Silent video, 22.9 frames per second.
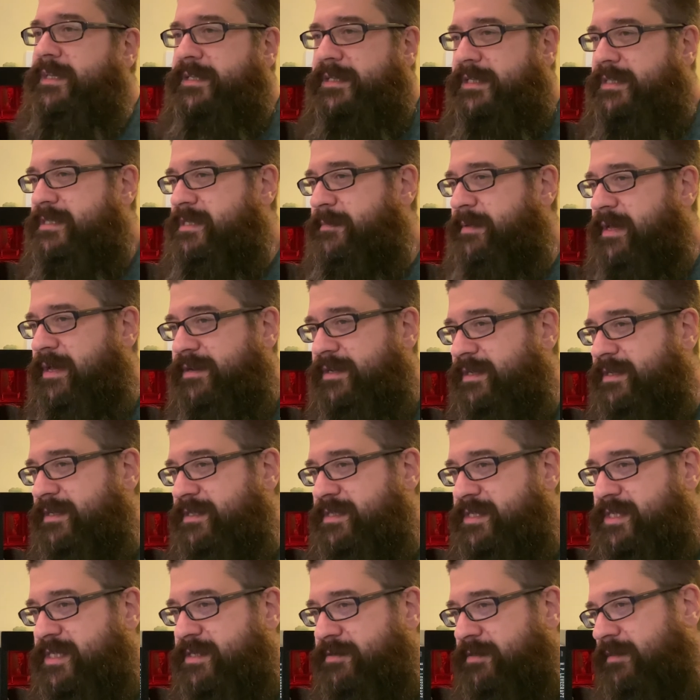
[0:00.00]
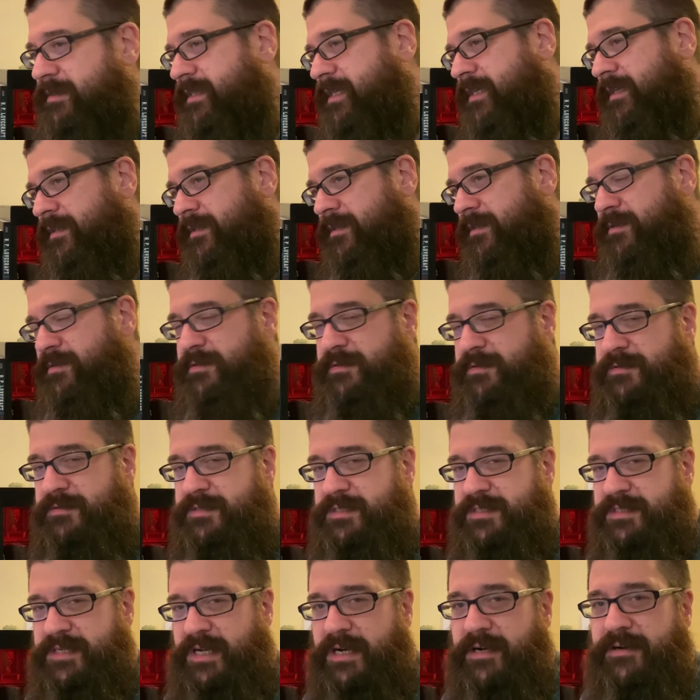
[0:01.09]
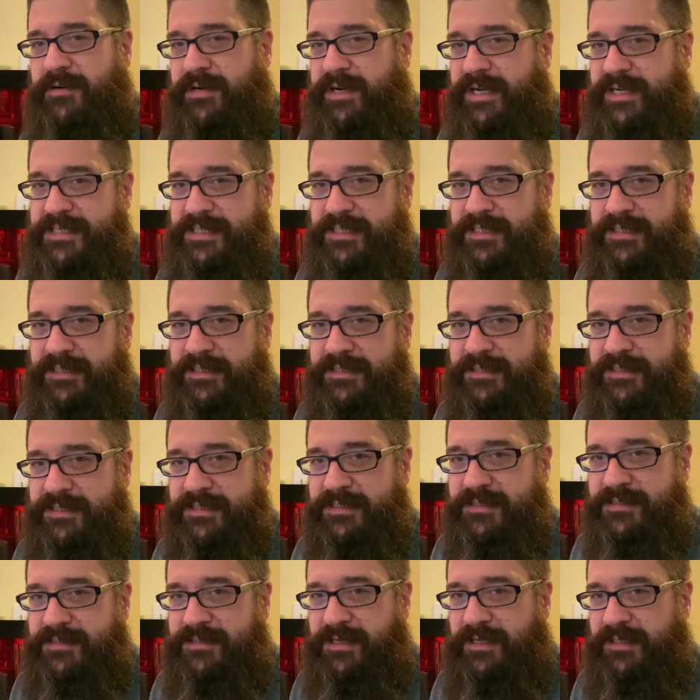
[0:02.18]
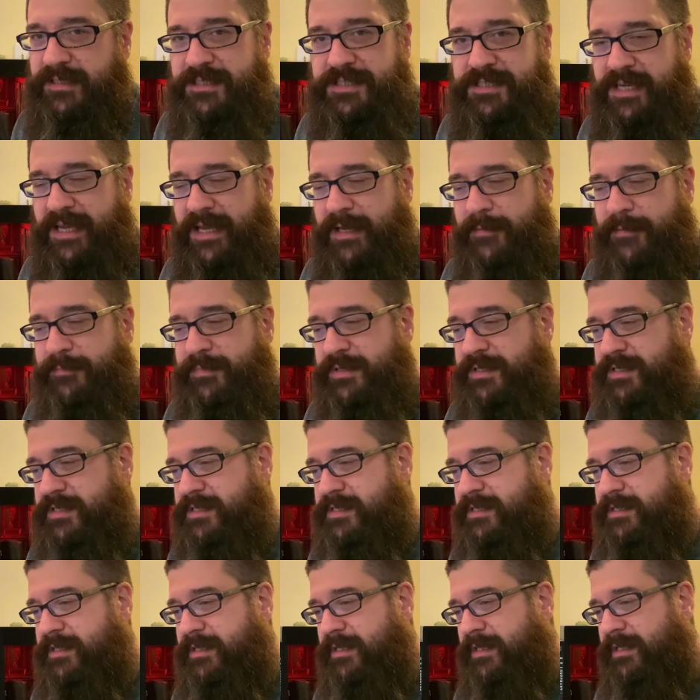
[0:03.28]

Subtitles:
It's about a serial killer who's terrorizing this college campus,